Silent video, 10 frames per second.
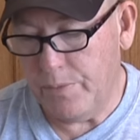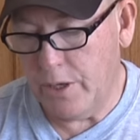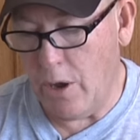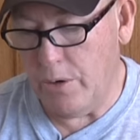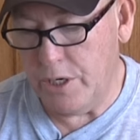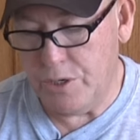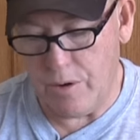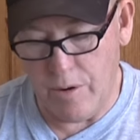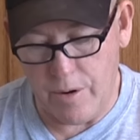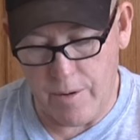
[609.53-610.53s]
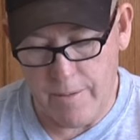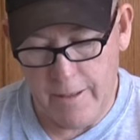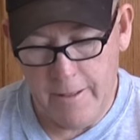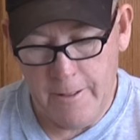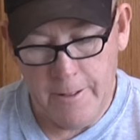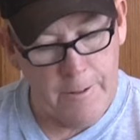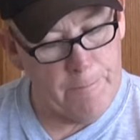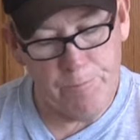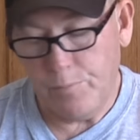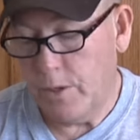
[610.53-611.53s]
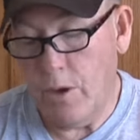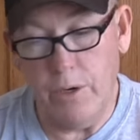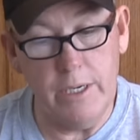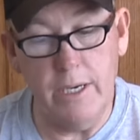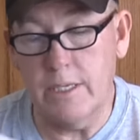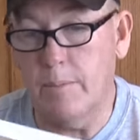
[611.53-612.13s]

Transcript: Cody Schroeder. Cody does